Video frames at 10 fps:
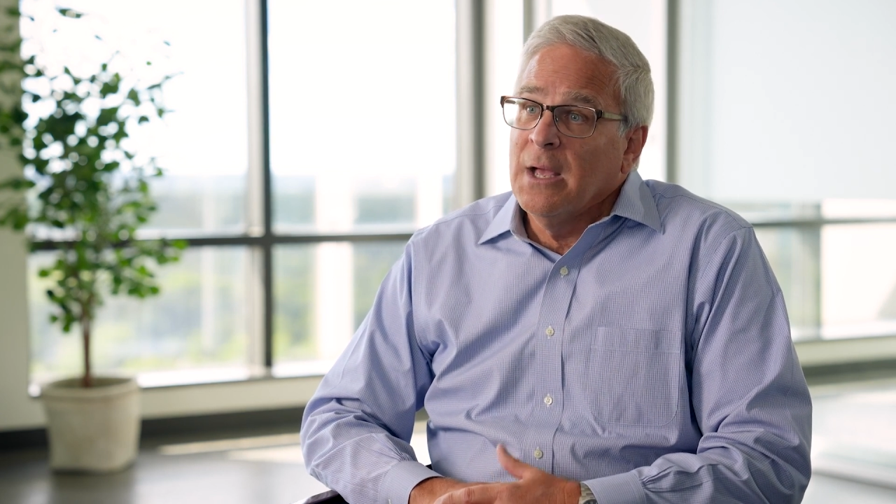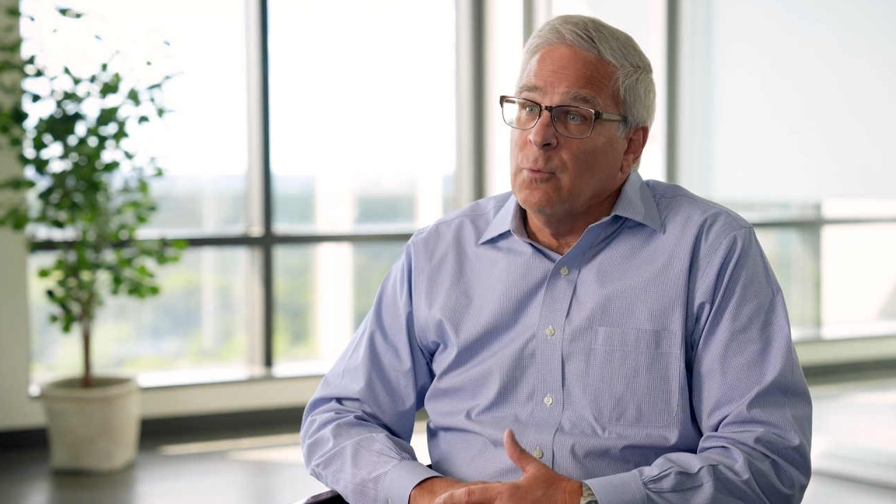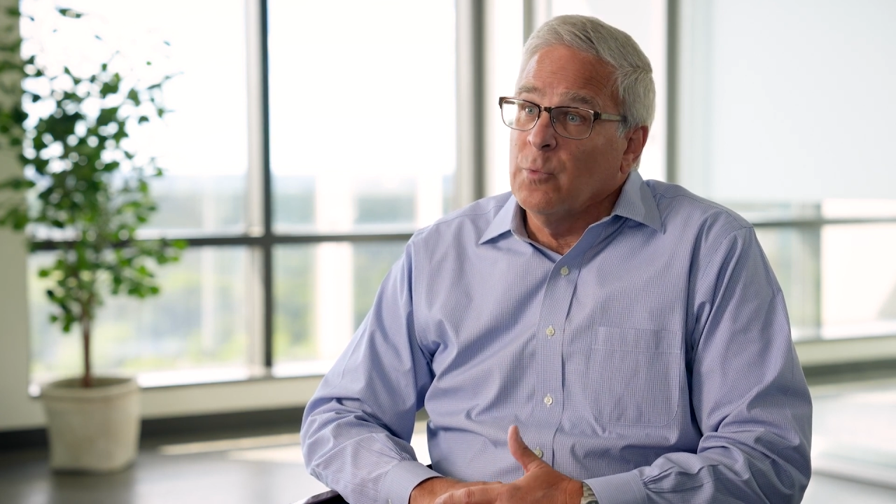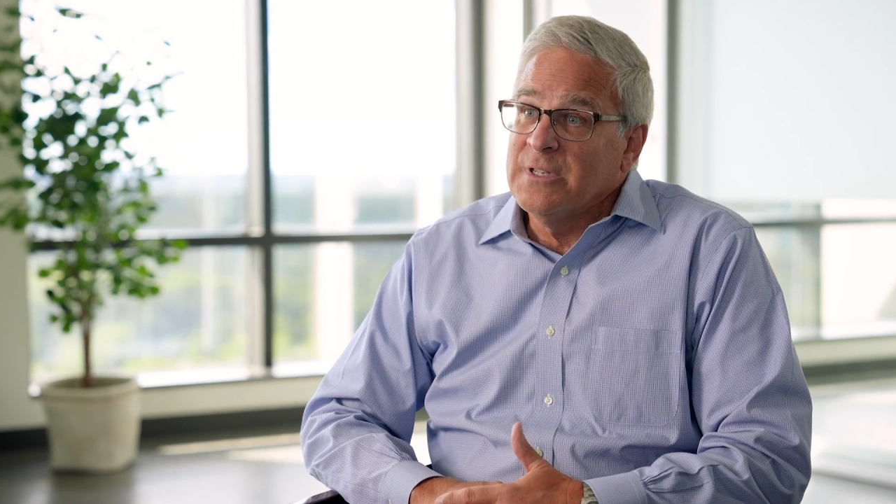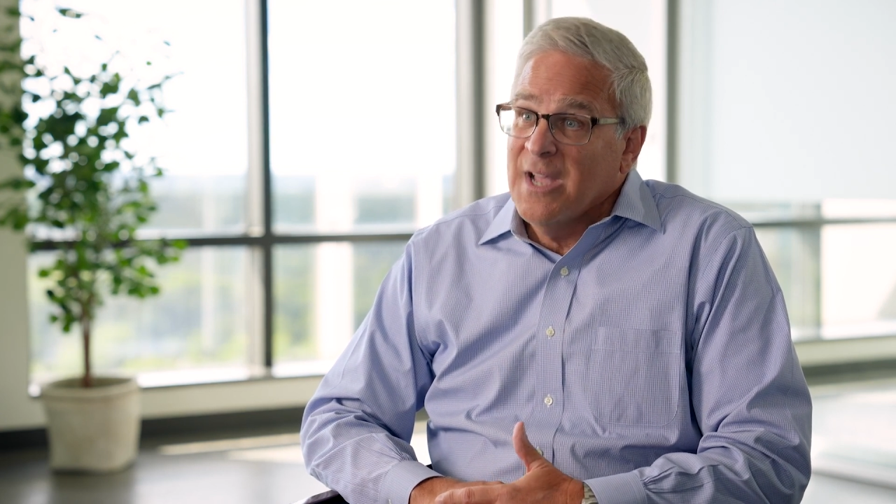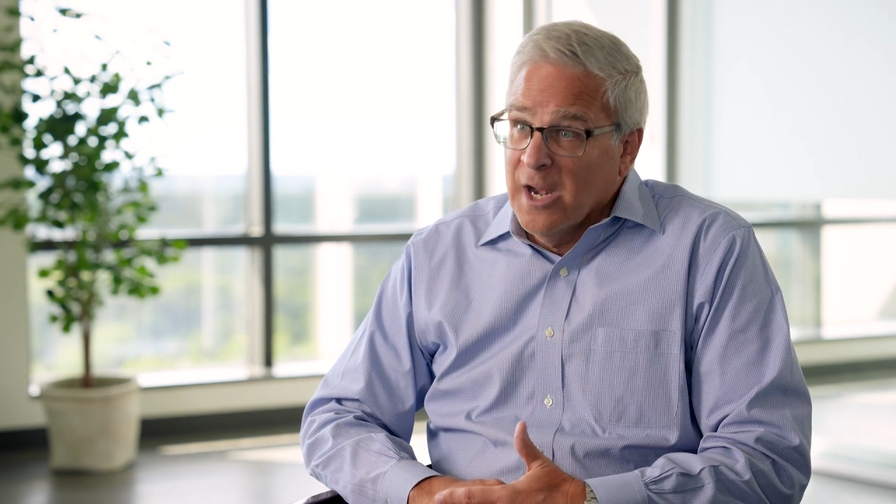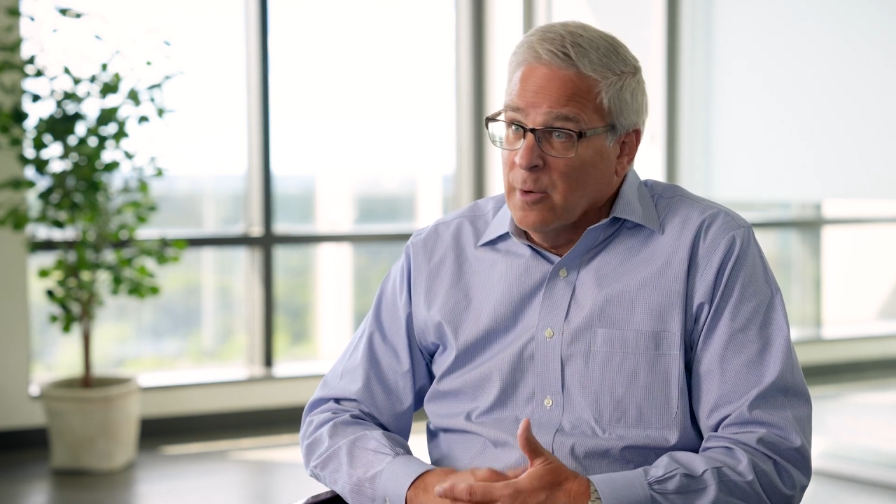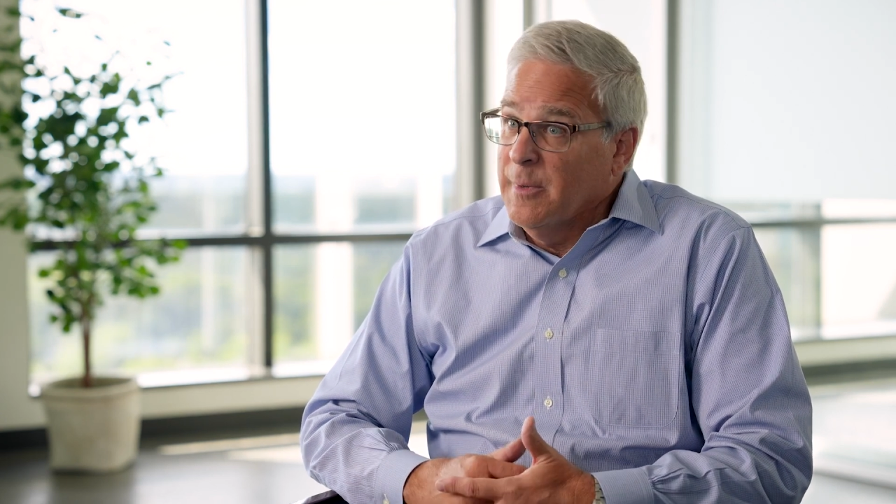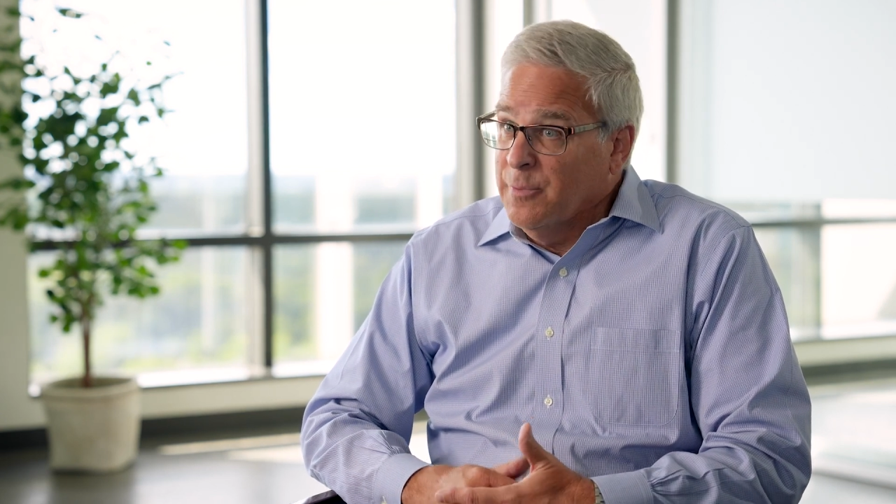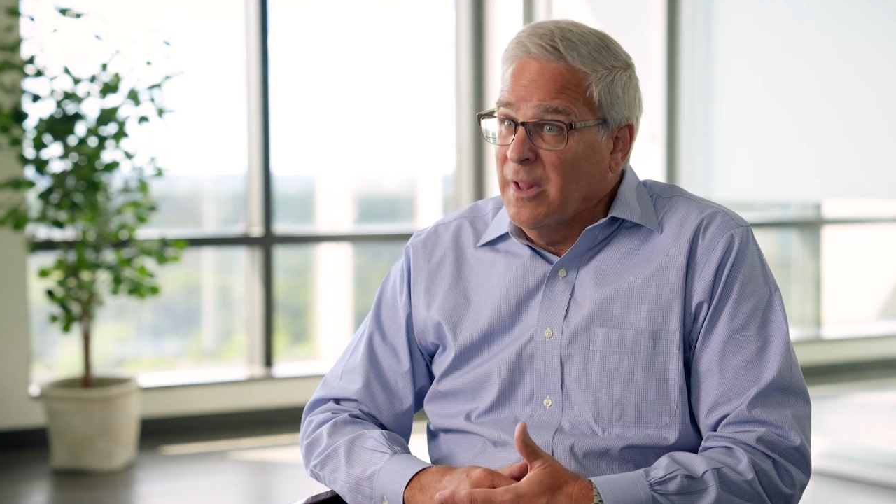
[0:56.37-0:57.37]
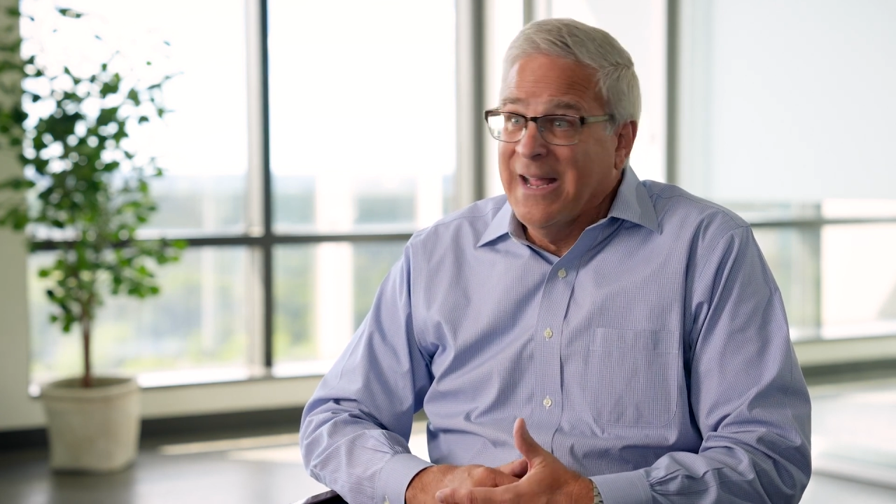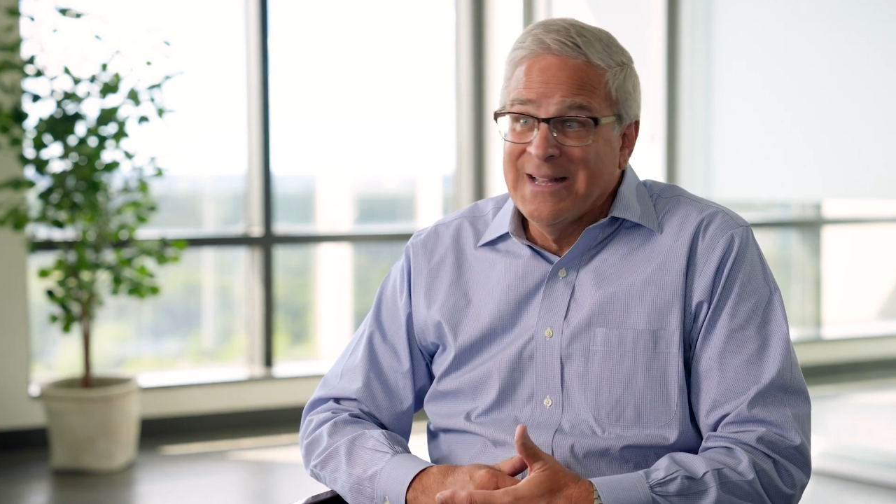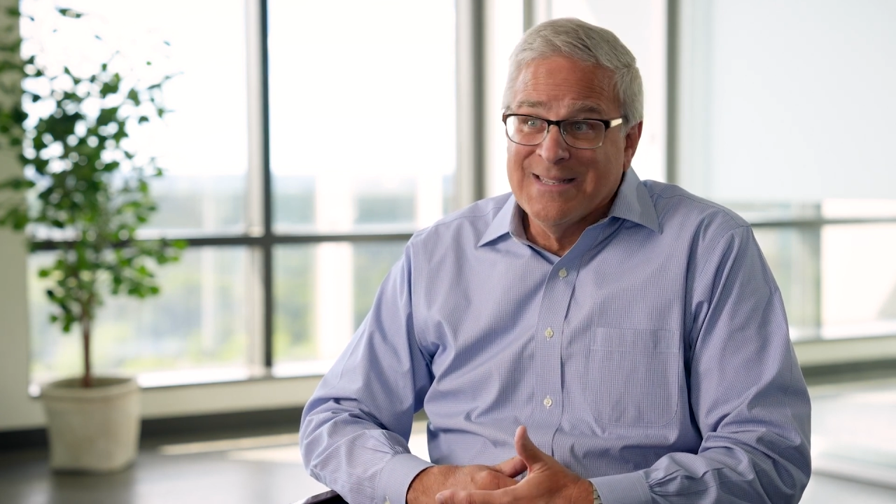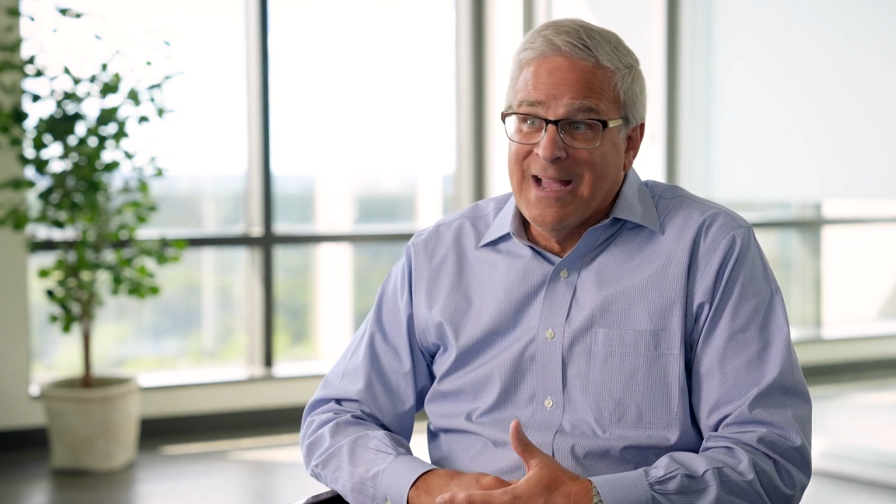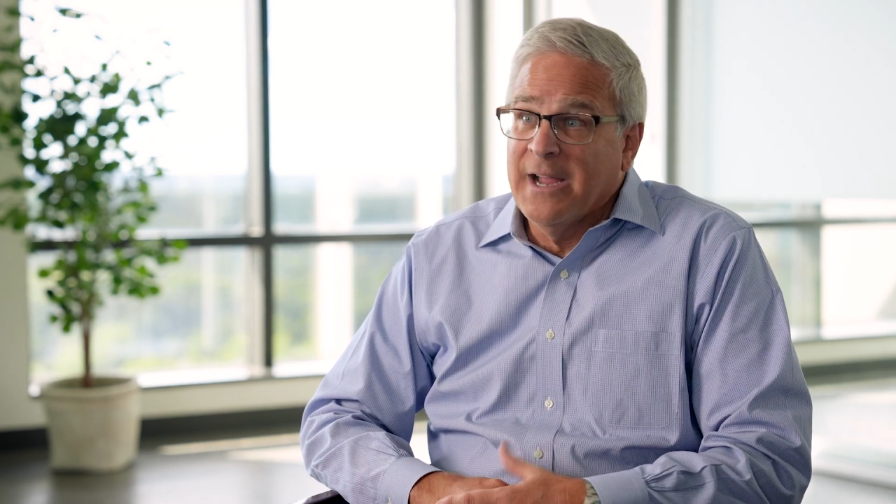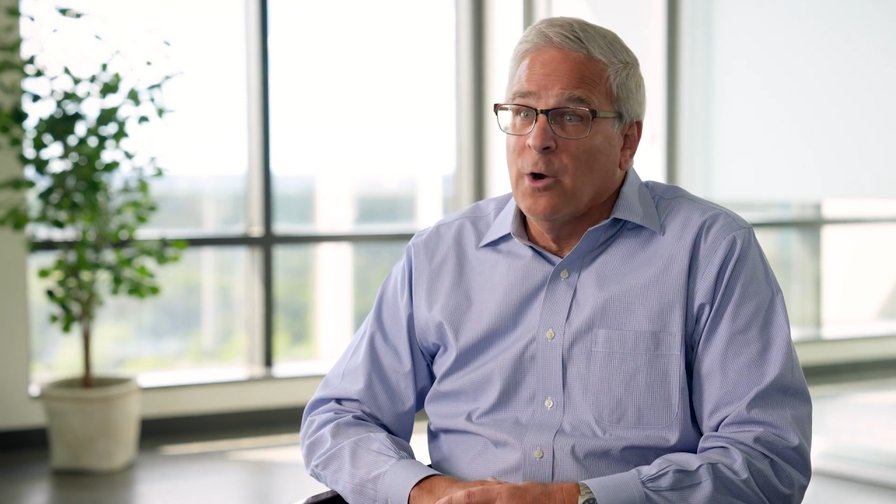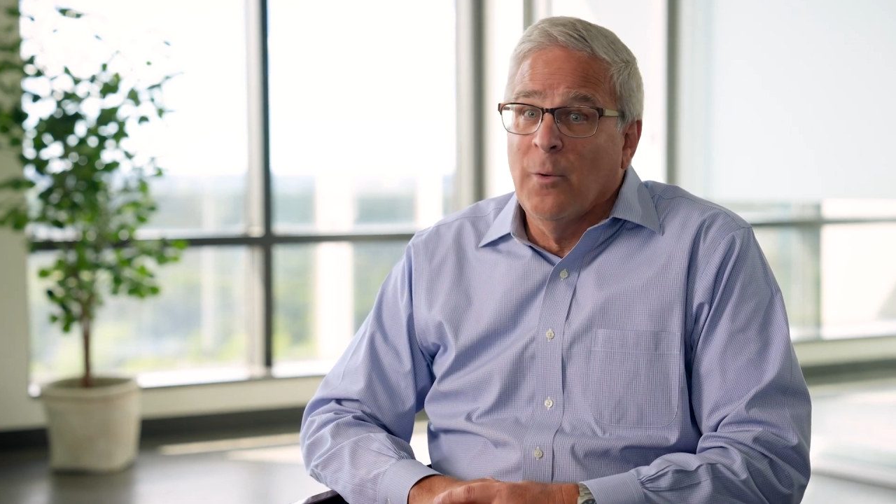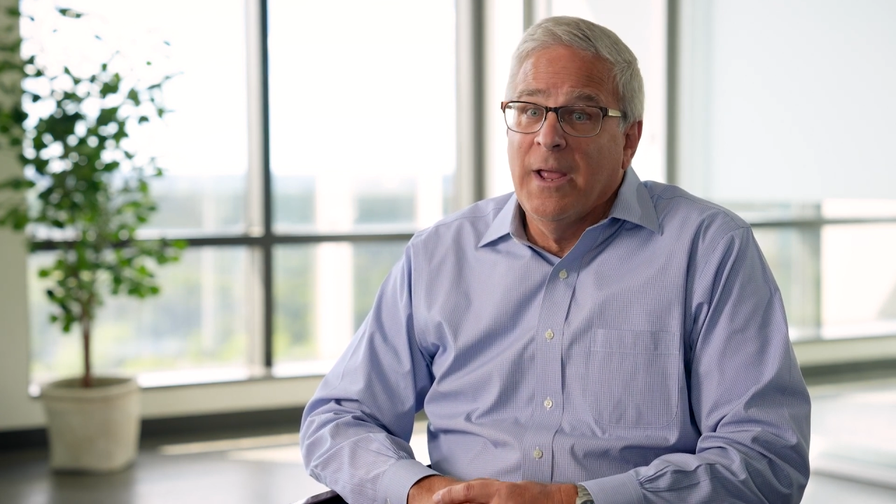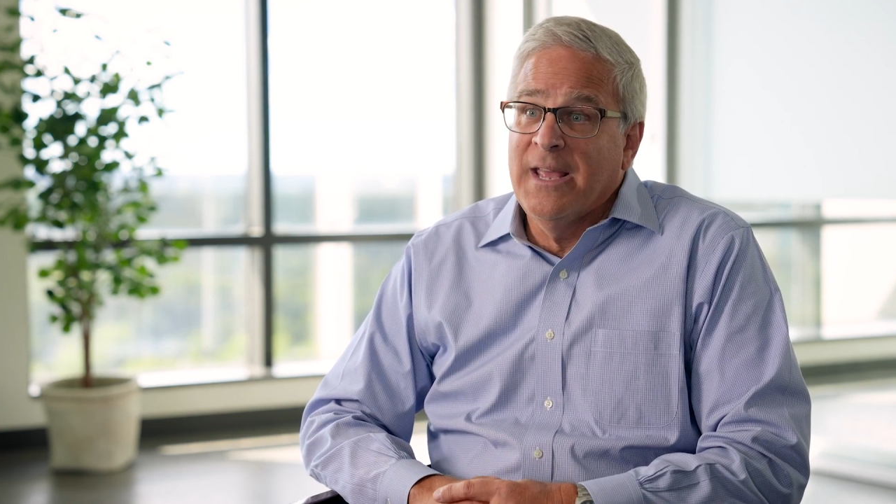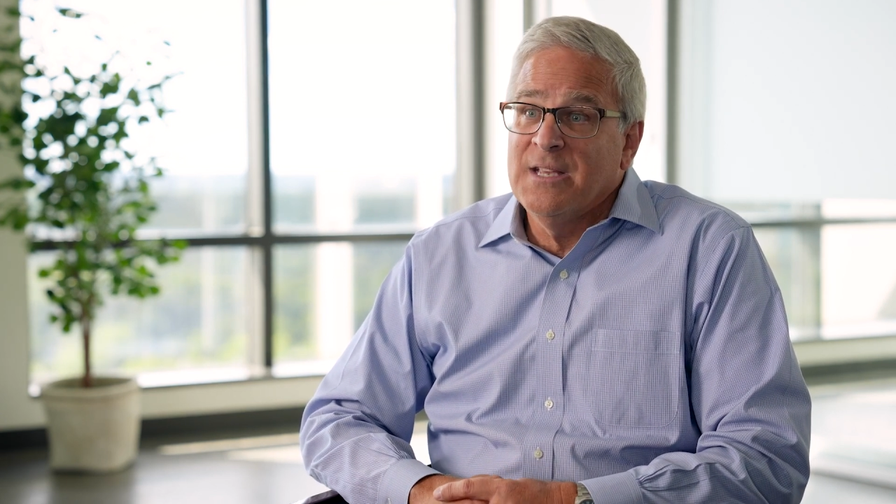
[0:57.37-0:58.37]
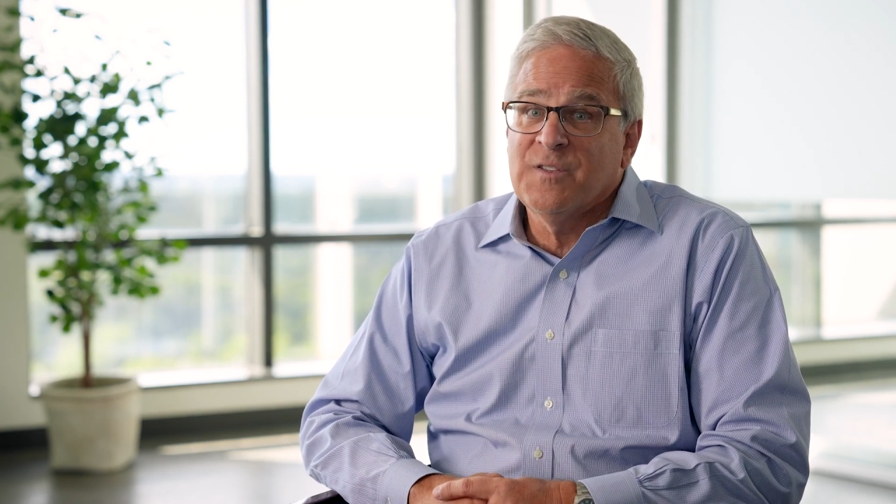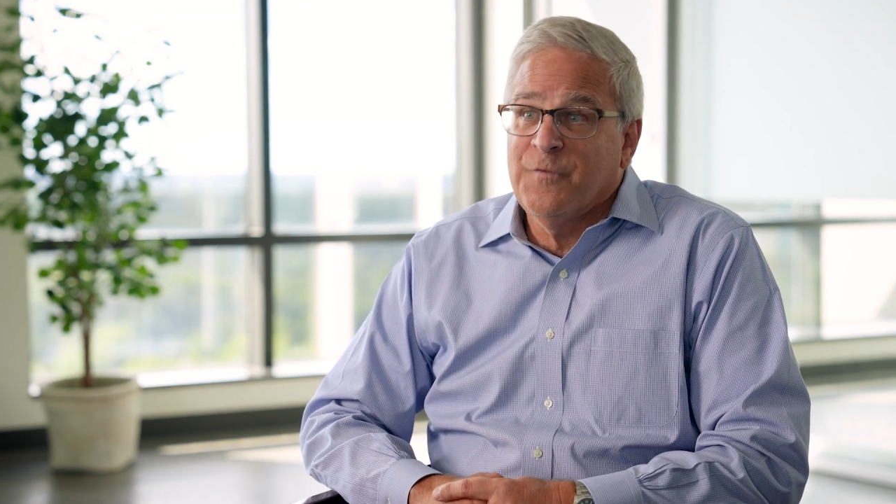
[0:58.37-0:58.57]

retirement plans, IRAs,